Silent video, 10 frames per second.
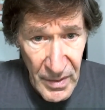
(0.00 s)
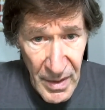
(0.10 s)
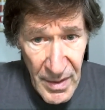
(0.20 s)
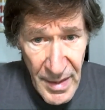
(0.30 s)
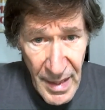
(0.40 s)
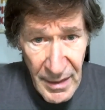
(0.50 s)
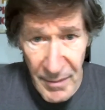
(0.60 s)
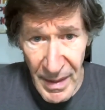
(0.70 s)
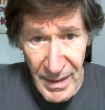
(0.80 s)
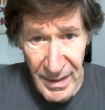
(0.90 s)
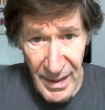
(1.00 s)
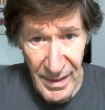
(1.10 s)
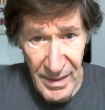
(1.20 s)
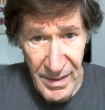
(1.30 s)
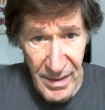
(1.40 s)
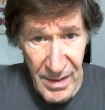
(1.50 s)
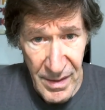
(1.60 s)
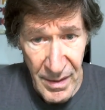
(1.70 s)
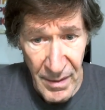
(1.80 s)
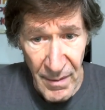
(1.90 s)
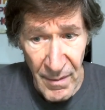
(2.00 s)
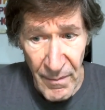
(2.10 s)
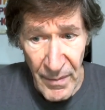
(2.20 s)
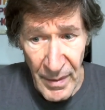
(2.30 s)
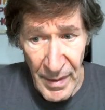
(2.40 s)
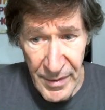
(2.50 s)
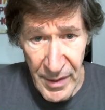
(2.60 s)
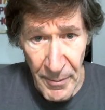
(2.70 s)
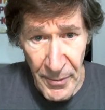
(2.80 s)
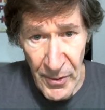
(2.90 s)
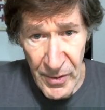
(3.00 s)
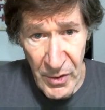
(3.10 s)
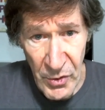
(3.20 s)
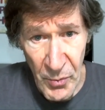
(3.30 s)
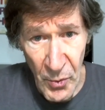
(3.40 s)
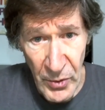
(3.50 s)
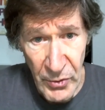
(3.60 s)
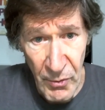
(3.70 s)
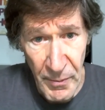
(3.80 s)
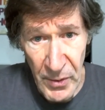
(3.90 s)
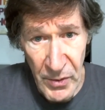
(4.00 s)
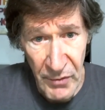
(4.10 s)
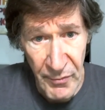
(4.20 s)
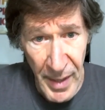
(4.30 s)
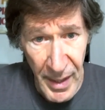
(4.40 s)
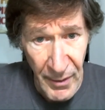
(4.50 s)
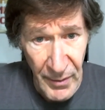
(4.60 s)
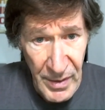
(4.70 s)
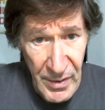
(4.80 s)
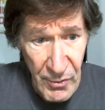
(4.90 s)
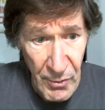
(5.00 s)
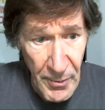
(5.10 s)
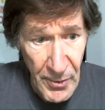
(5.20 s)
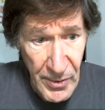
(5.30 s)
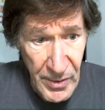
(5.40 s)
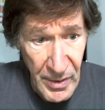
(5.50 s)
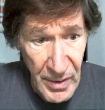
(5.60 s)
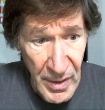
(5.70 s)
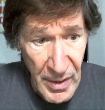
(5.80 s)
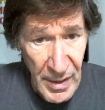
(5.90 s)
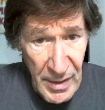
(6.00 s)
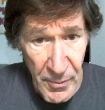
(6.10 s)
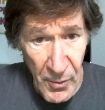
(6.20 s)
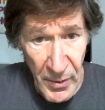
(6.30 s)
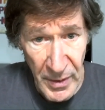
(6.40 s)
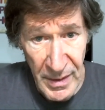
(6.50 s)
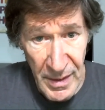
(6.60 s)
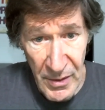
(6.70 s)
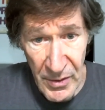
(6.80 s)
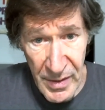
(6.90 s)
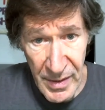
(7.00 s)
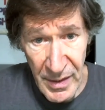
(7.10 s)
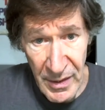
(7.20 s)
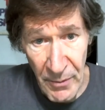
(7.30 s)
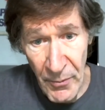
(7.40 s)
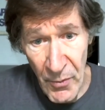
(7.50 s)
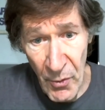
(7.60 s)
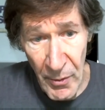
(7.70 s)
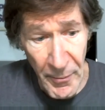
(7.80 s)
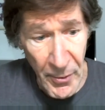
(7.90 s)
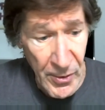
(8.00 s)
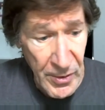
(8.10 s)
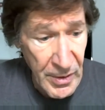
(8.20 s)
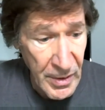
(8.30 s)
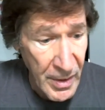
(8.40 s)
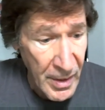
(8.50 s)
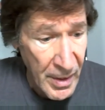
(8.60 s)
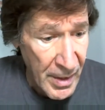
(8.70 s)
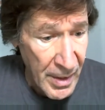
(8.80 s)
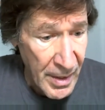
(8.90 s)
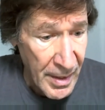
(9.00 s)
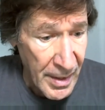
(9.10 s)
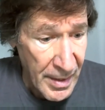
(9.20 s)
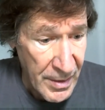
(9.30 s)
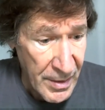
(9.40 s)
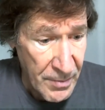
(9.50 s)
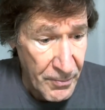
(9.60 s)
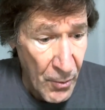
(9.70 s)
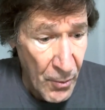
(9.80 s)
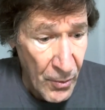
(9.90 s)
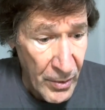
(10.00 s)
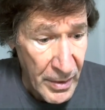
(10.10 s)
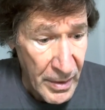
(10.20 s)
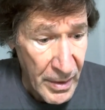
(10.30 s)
that in many cases, let's say a person is born to abusive parents, or a person is born in an inner city, or a person is born,